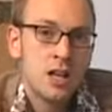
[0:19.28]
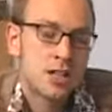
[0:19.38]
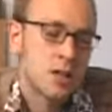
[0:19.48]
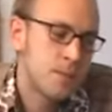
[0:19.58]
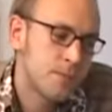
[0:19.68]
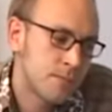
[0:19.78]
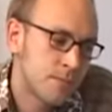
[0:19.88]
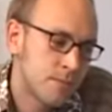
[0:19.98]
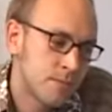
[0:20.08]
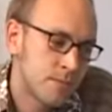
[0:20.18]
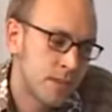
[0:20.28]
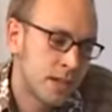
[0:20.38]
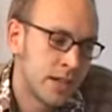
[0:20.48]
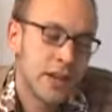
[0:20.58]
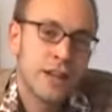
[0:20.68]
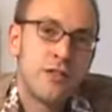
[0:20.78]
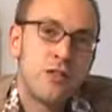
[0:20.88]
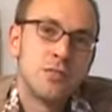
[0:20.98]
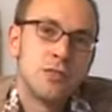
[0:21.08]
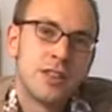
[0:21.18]
So, like
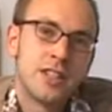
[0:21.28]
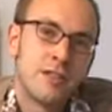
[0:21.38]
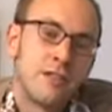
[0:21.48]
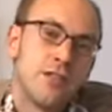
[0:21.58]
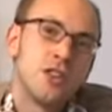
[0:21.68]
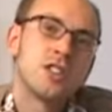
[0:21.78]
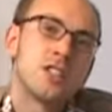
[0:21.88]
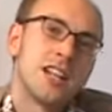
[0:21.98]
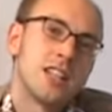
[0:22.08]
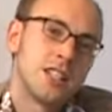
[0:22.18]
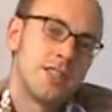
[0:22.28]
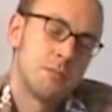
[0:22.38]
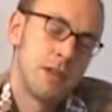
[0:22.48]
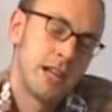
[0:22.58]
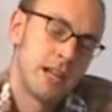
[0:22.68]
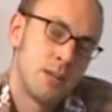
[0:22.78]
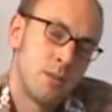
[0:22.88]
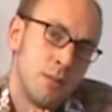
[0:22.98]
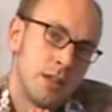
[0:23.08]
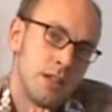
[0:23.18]
football, I think the first analogy I have to make
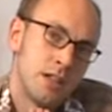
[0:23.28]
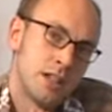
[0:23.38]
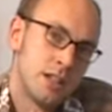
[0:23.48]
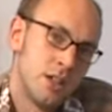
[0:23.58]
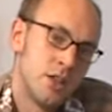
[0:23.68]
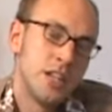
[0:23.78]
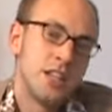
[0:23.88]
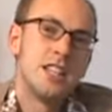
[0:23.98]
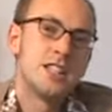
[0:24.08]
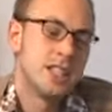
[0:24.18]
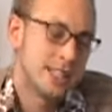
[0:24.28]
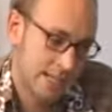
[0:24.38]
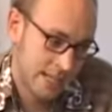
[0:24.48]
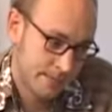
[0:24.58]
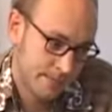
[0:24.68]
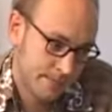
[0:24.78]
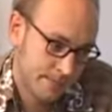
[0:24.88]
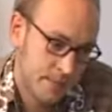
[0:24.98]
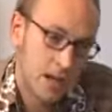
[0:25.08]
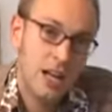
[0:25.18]
would be that you need a decent team.